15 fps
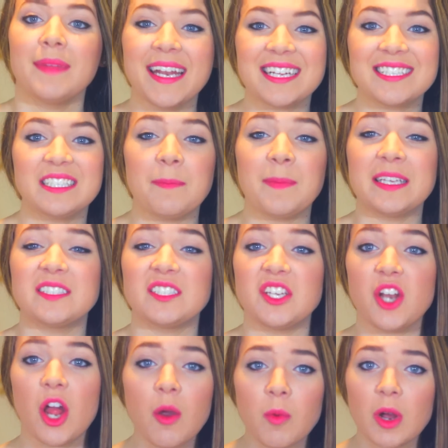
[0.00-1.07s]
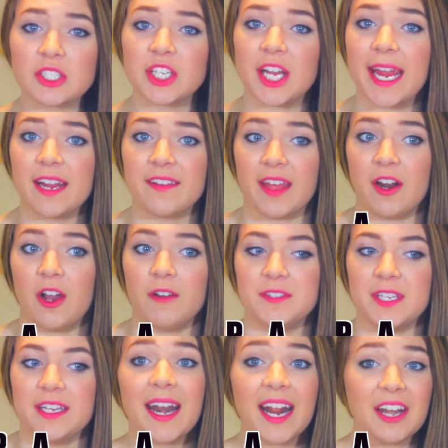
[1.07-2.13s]
My next tip is to not wash your hair that
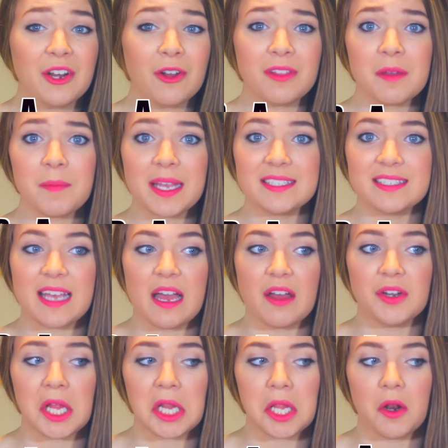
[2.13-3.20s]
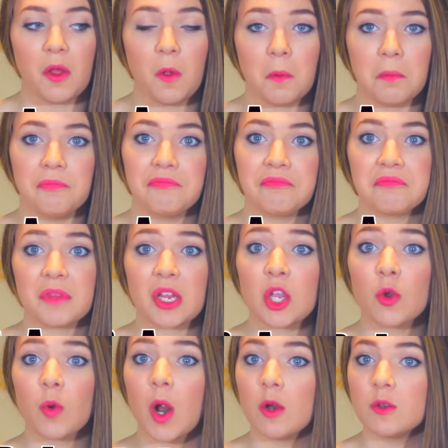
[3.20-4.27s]
often. And I know that may sound a little
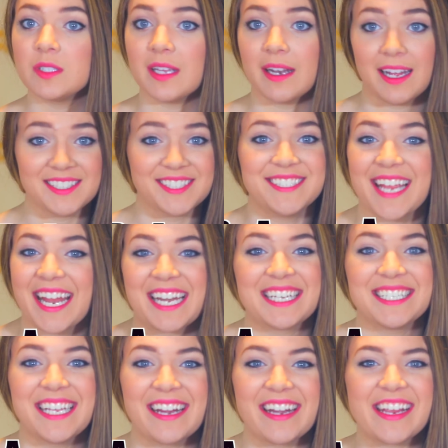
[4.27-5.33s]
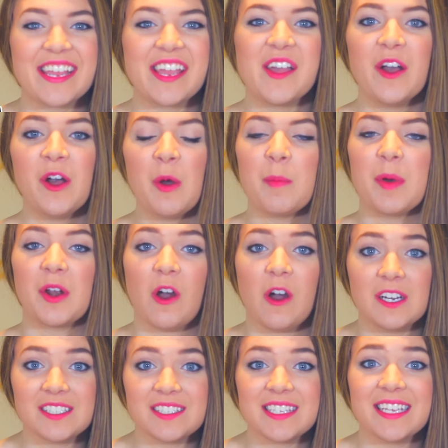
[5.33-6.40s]
gross and unsanitary, but
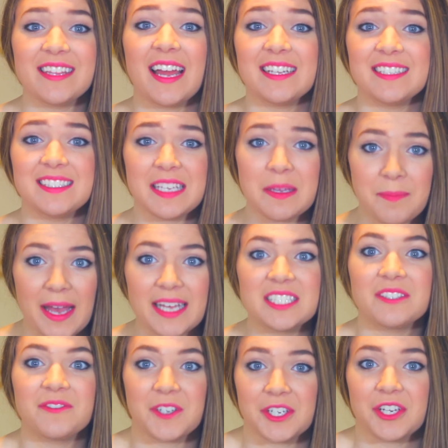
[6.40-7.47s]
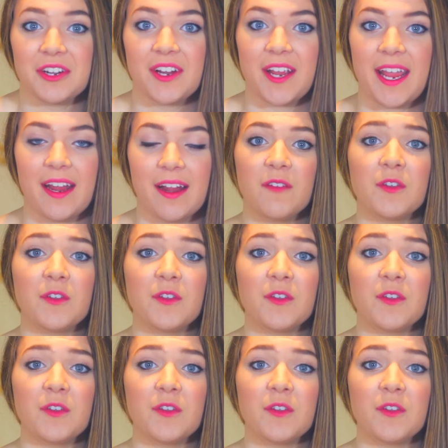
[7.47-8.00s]
honestly, that is the best for your hair.